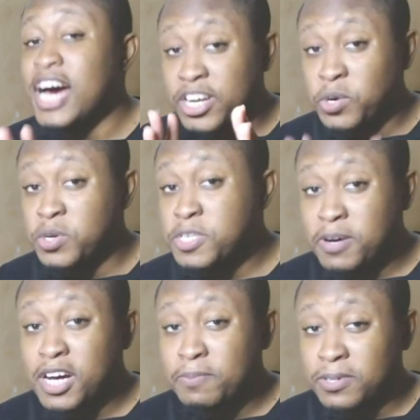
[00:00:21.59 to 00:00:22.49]
I know he's
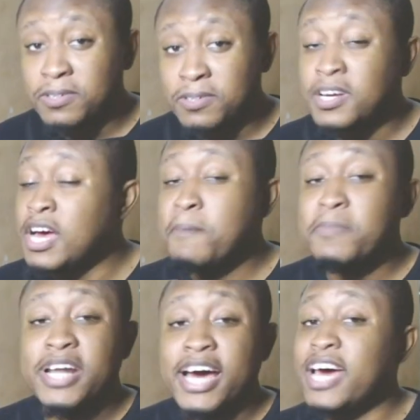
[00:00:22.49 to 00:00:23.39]
popular,
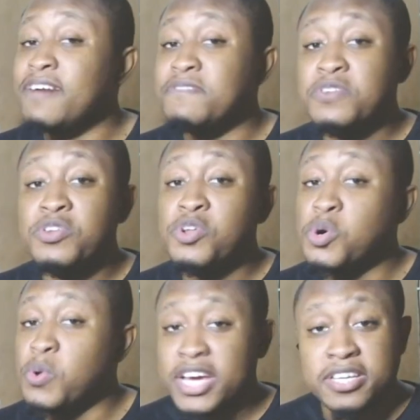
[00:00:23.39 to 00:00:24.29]
but I have
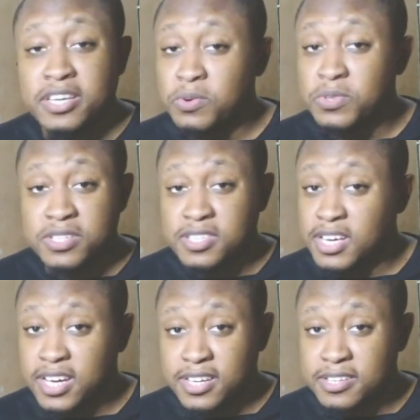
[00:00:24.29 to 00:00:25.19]
no idea who this
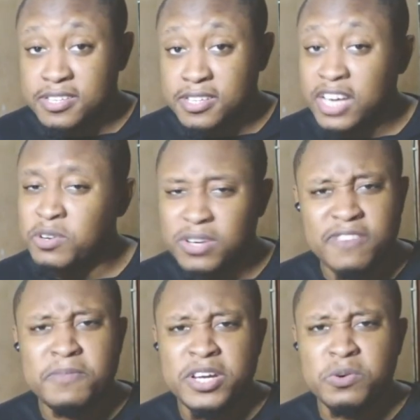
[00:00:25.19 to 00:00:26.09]
guy is. I know
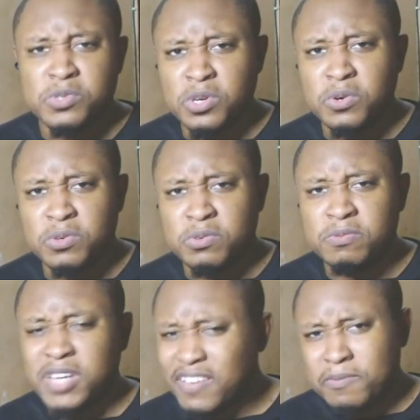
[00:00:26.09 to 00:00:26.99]
everybody knows Goku.
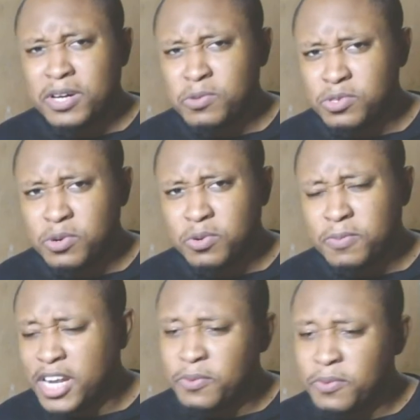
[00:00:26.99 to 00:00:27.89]
Everybody knows Goku.
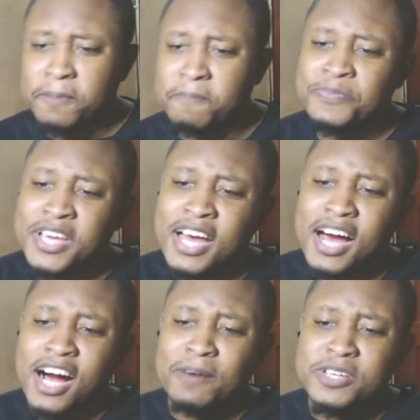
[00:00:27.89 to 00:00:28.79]
But anyway,
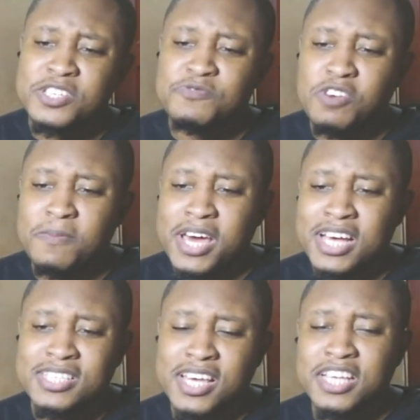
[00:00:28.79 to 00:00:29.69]
this is from
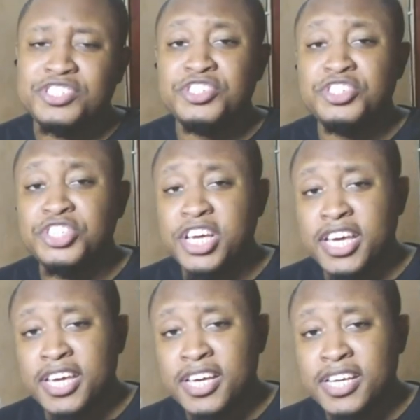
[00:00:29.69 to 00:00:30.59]

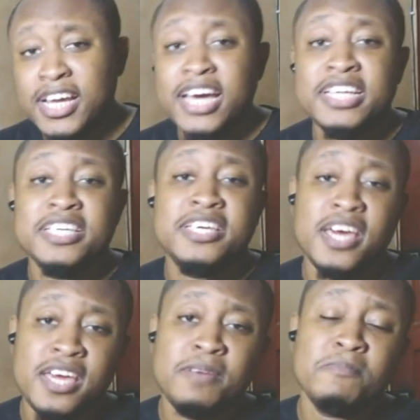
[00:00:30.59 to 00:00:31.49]

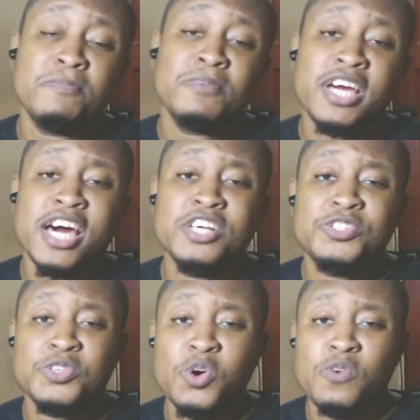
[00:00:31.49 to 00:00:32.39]
SSJ9K. Remember,
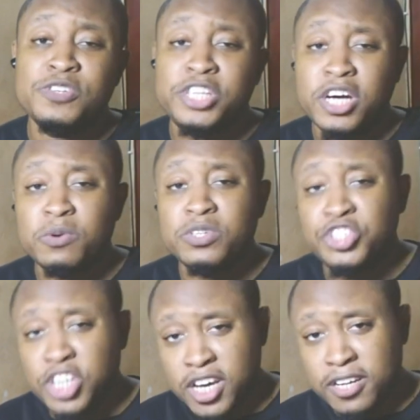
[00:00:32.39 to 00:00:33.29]
guys, go and check out
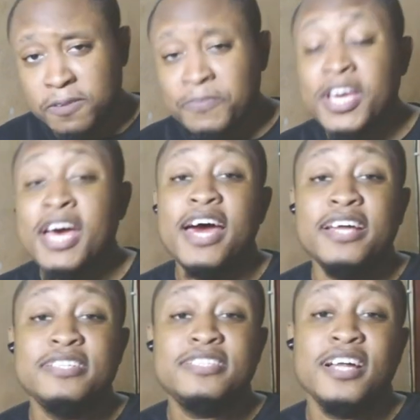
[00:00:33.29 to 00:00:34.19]
his channel
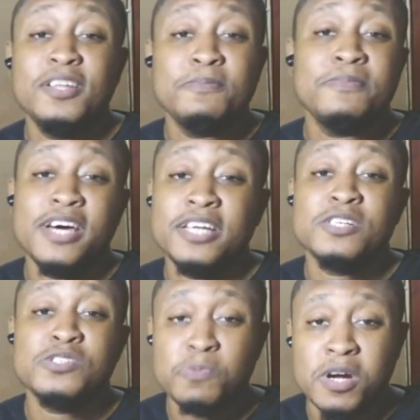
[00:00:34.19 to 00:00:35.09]
and tell him
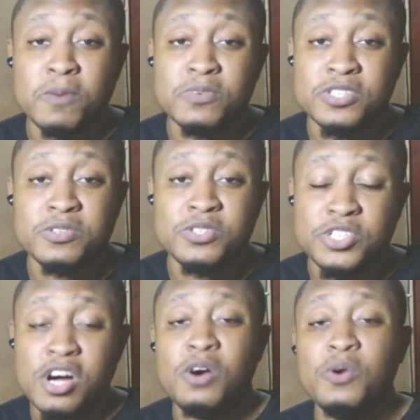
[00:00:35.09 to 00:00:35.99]
that Square Mom sent you.
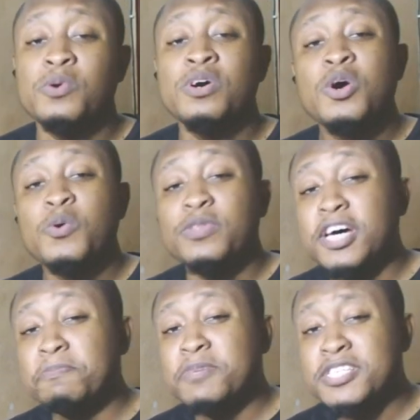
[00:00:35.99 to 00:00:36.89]
So, with
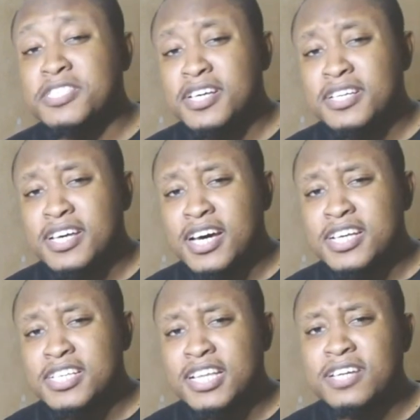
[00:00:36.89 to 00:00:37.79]
that being said,
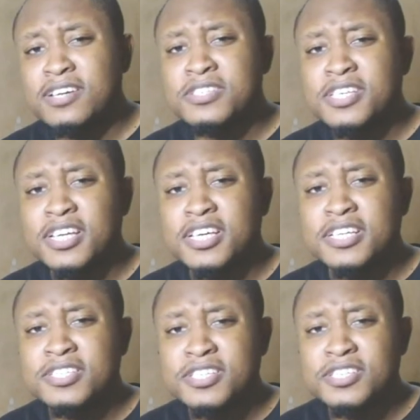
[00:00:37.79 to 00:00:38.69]
guys, let us get
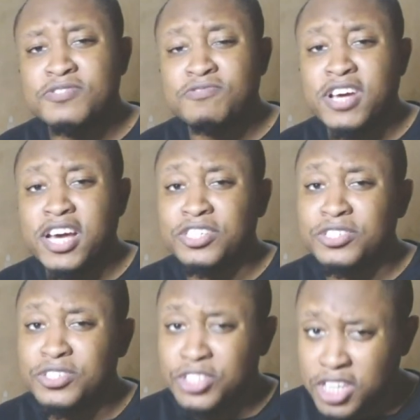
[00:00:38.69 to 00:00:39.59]
into this
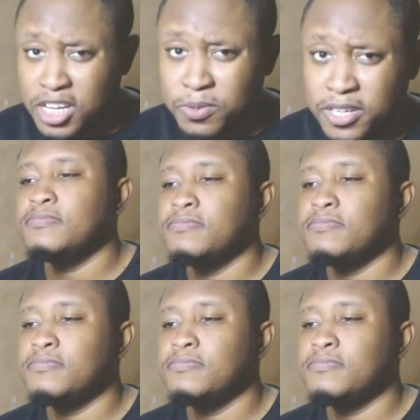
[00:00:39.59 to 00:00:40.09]
reaction, shall we?